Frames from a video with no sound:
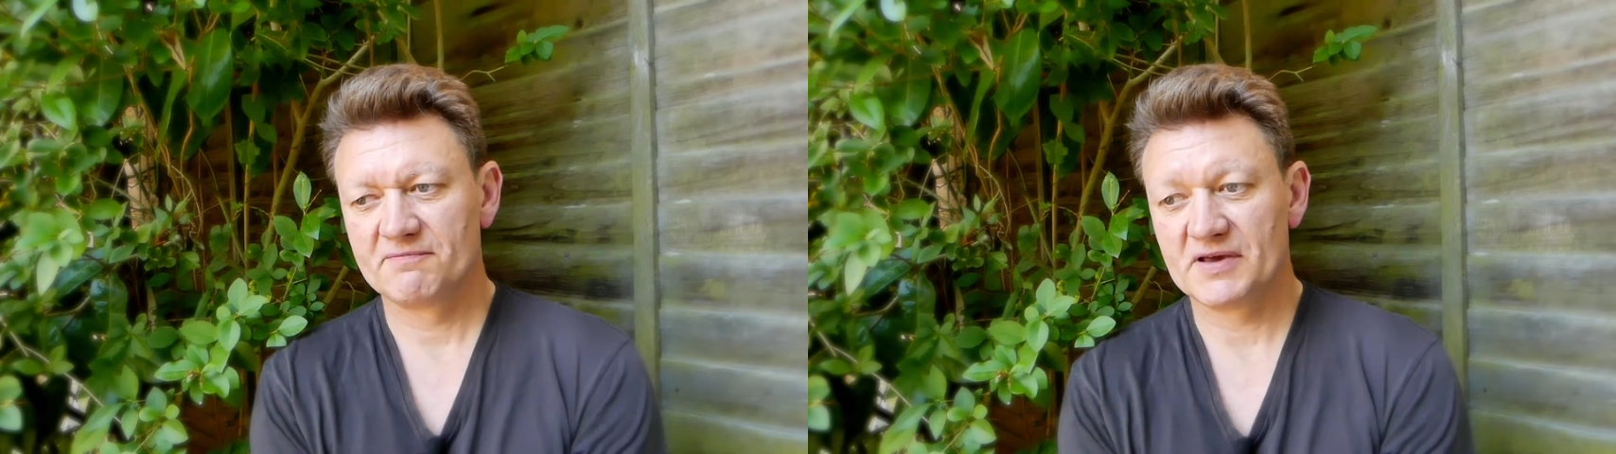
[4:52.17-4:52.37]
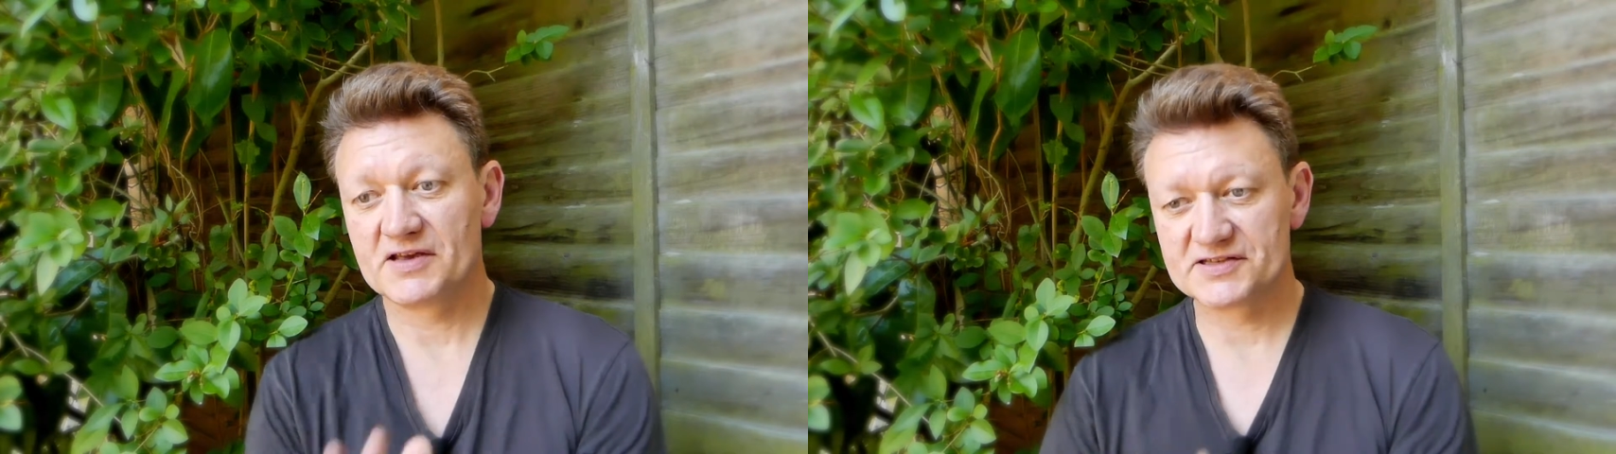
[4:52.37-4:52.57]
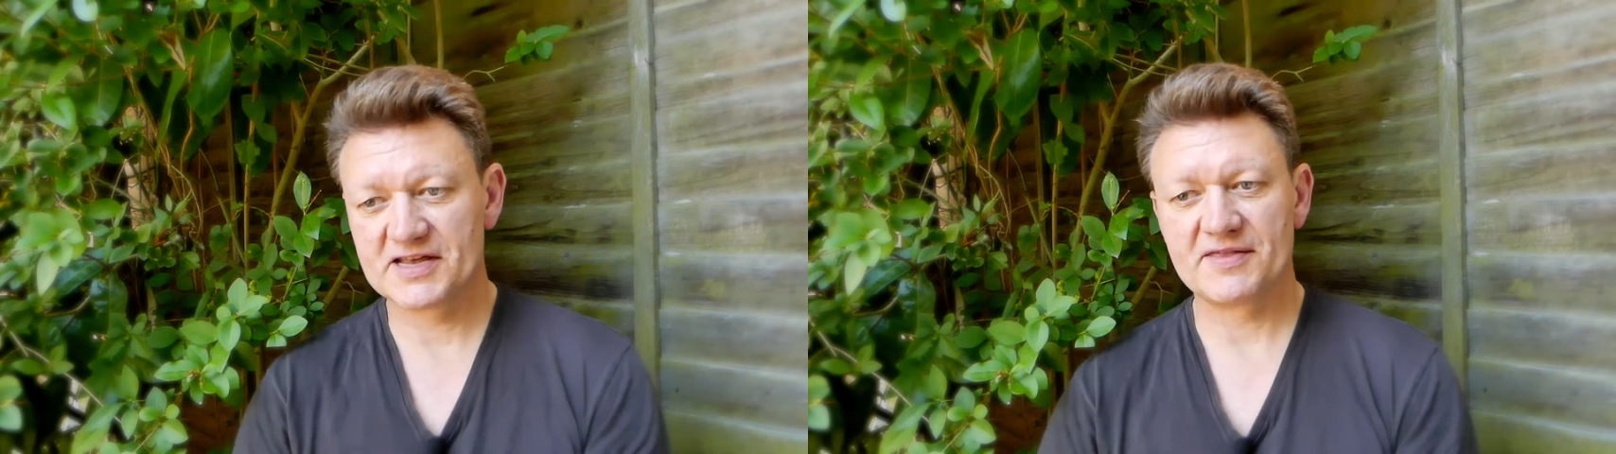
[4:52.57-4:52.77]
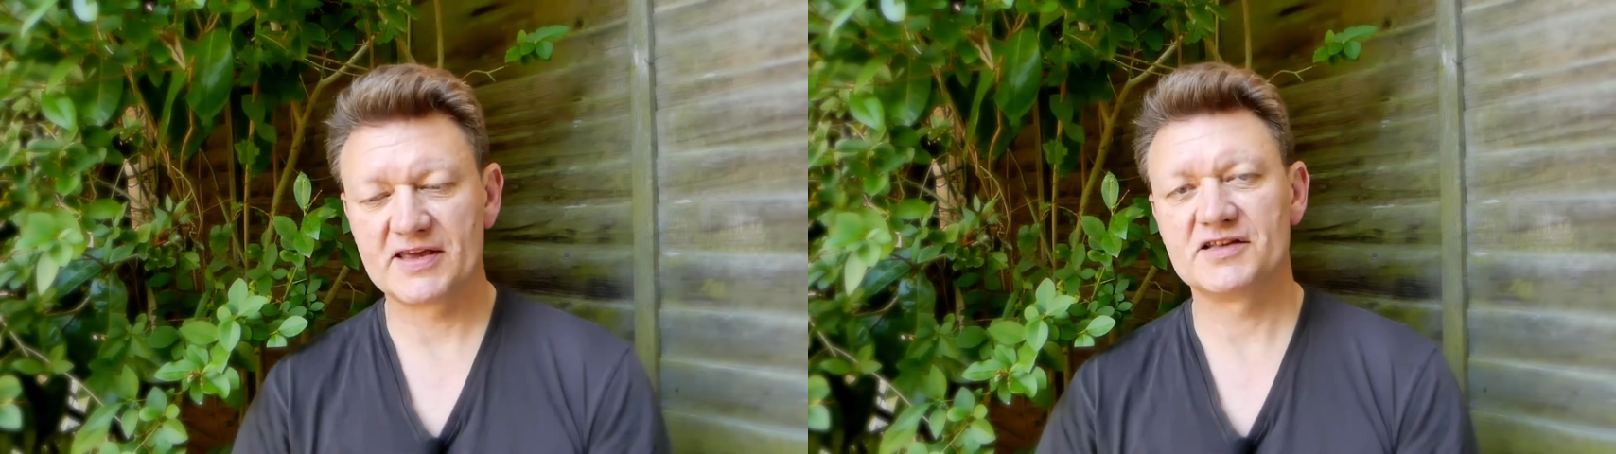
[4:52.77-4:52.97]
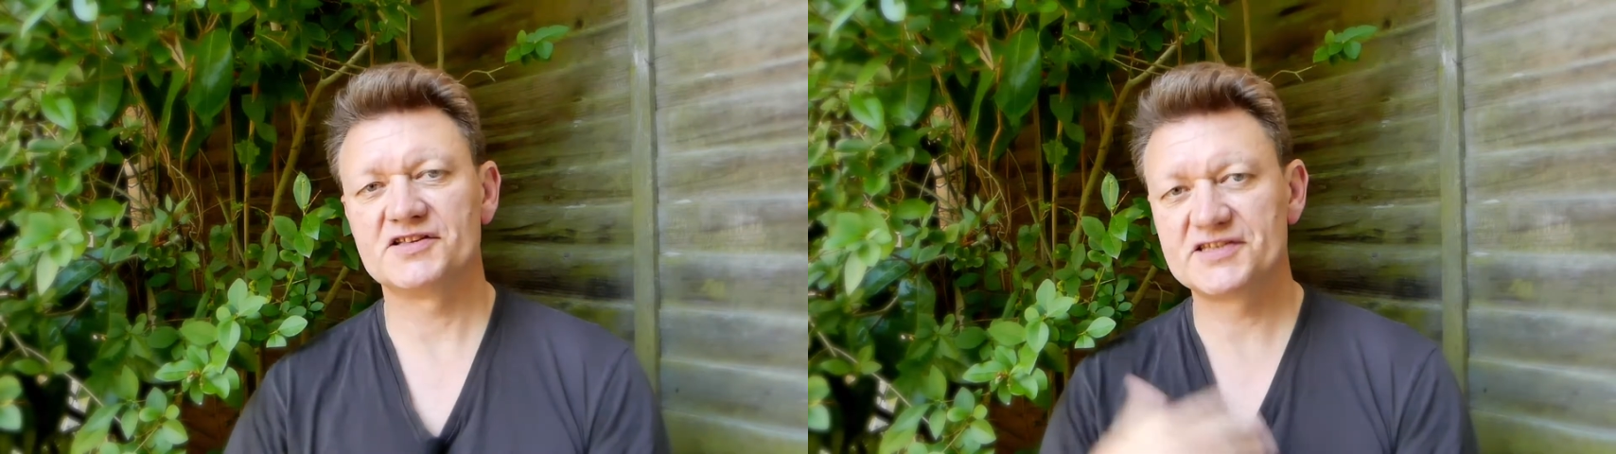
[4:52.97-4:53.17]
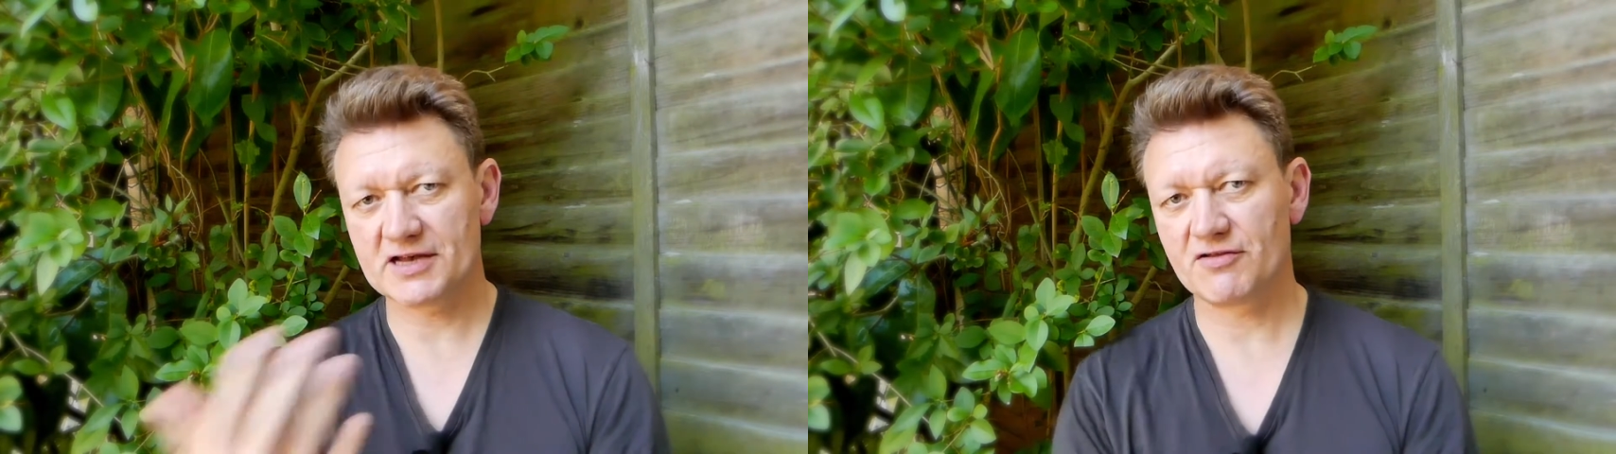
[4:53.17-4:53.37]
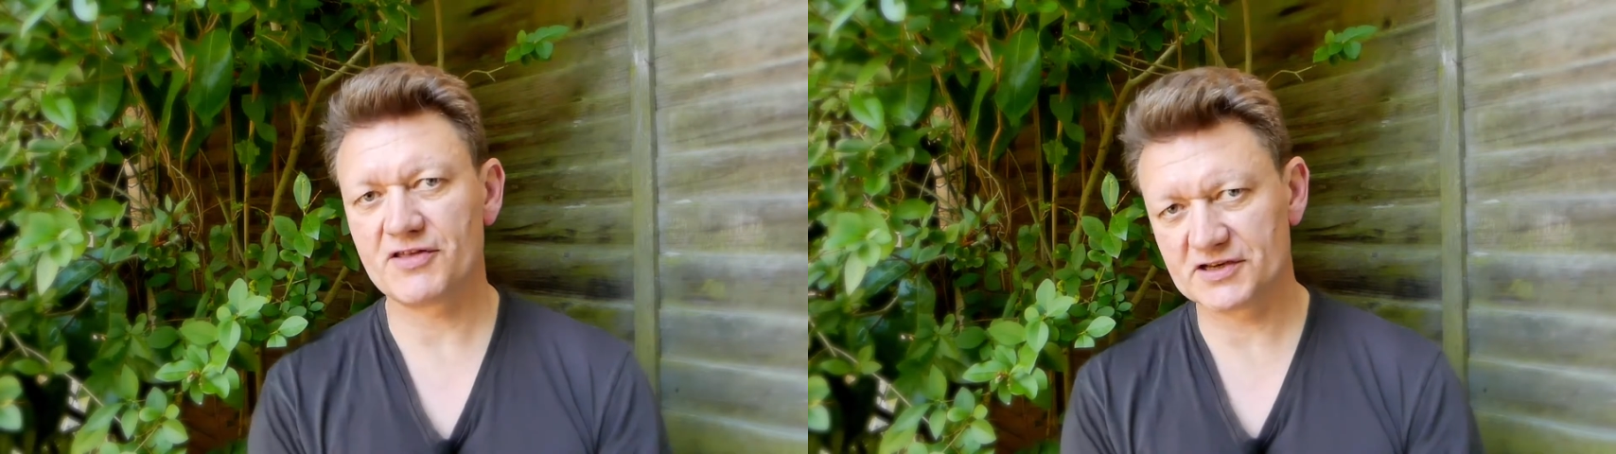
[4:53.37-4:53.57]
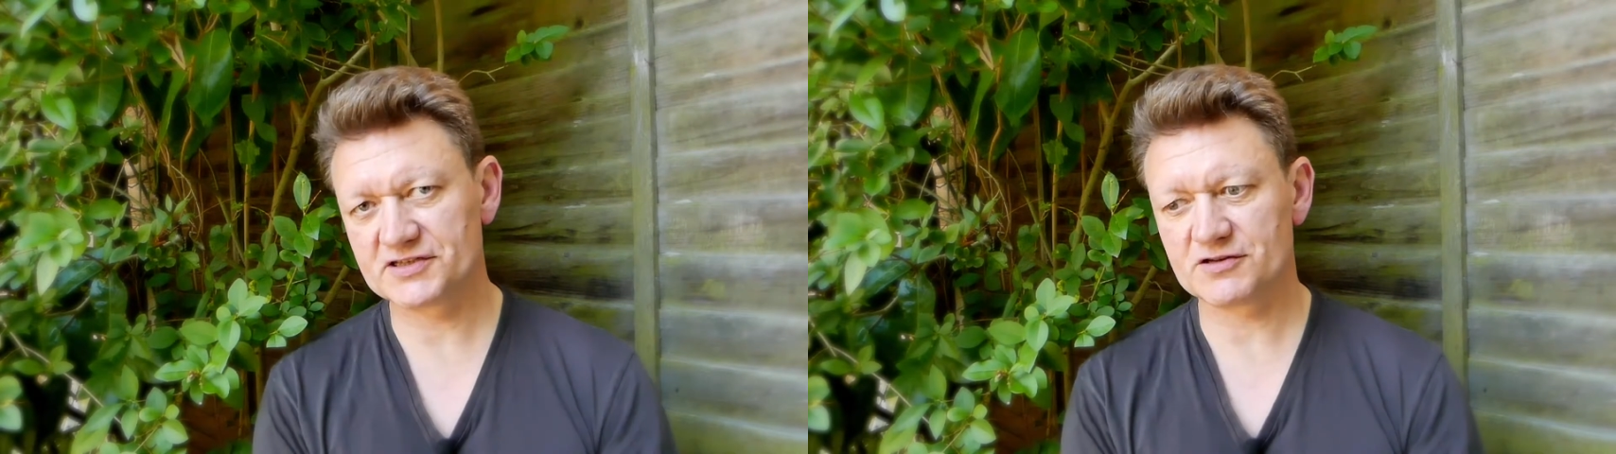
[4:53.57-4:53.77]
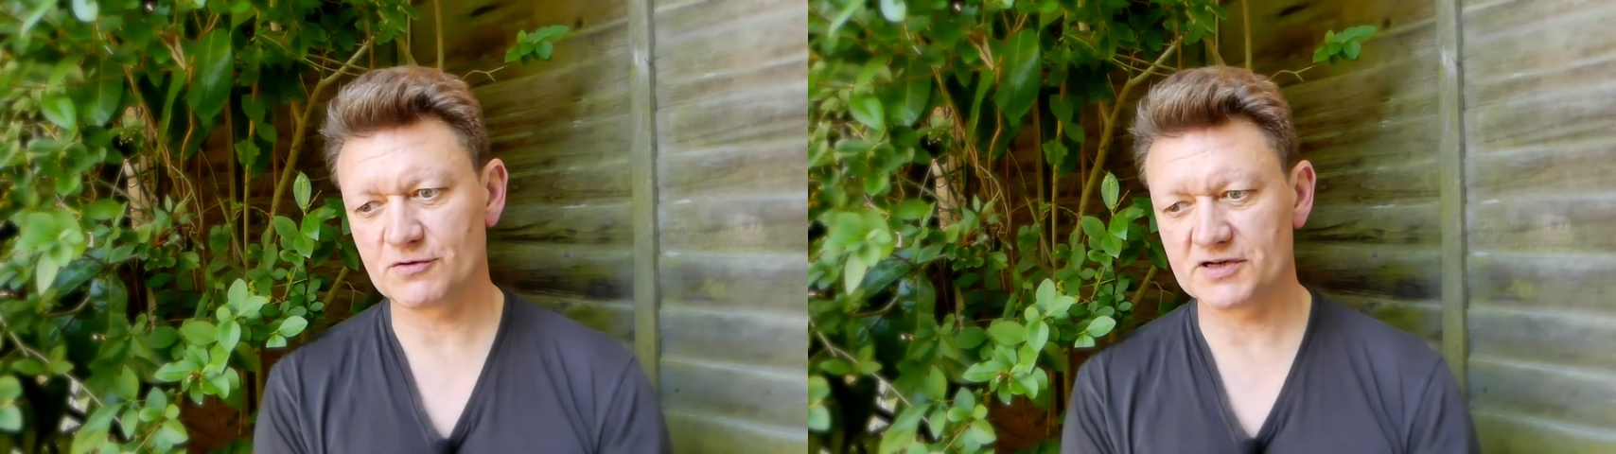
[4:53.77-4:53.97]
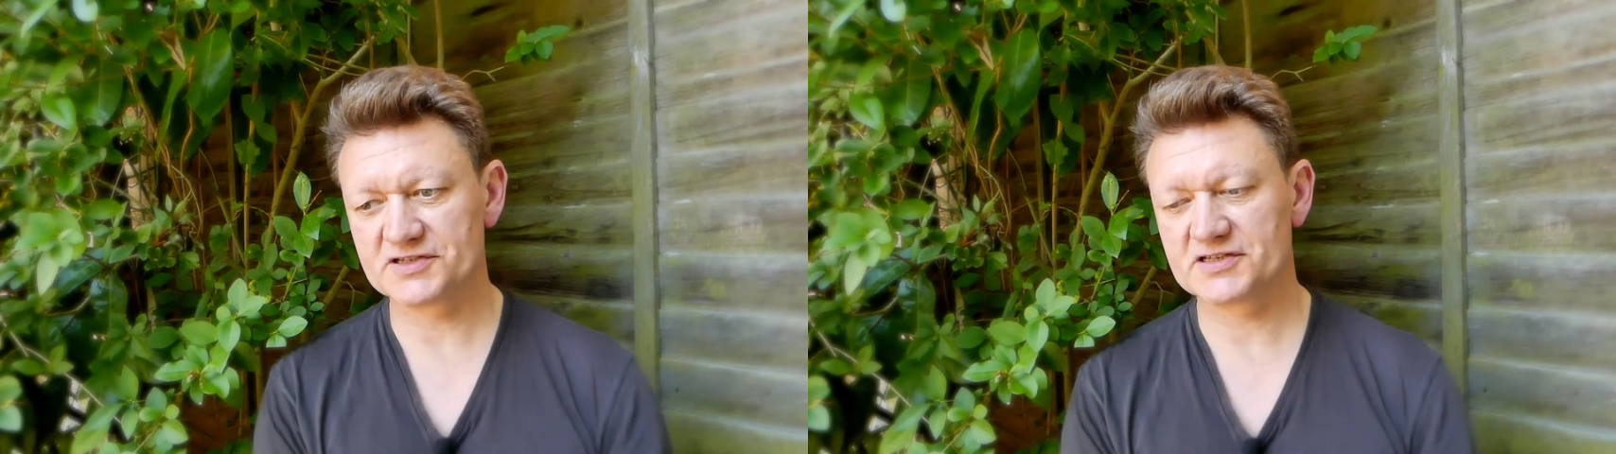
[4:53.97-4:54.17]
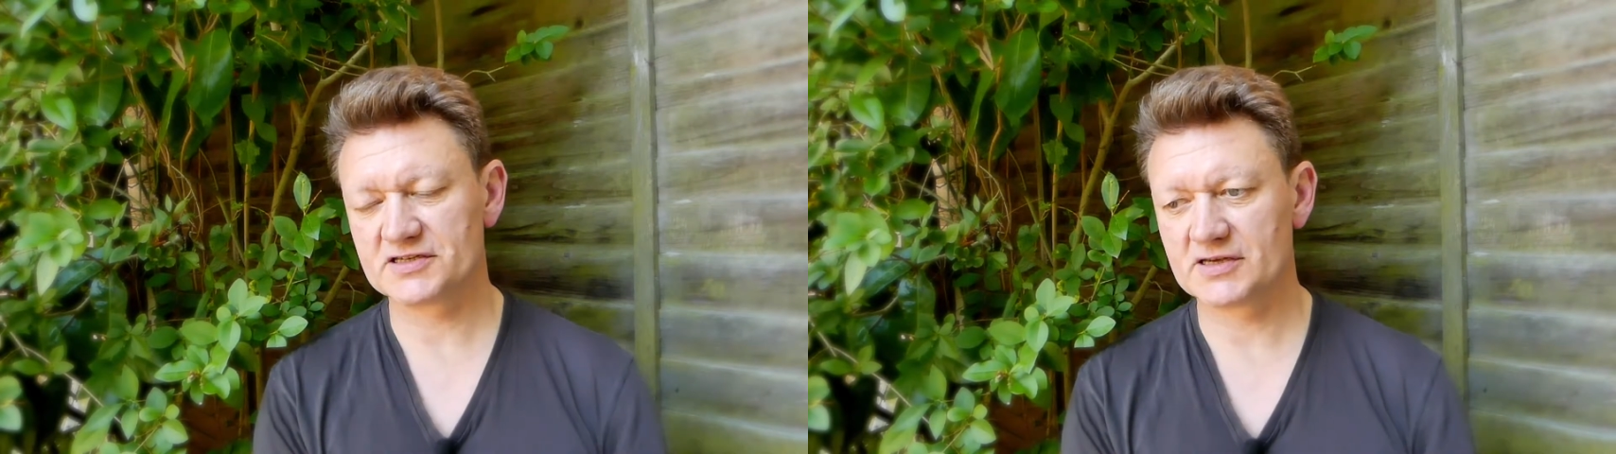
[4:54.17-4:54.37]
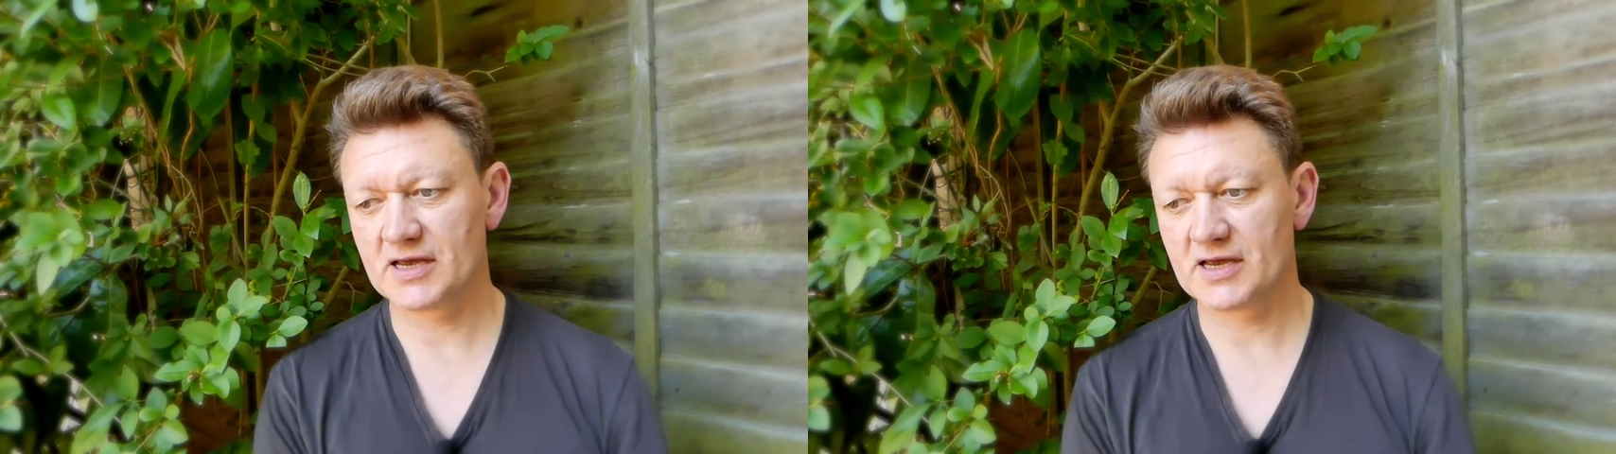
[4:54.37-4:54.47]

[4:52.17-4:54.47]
because then they can sell things to us.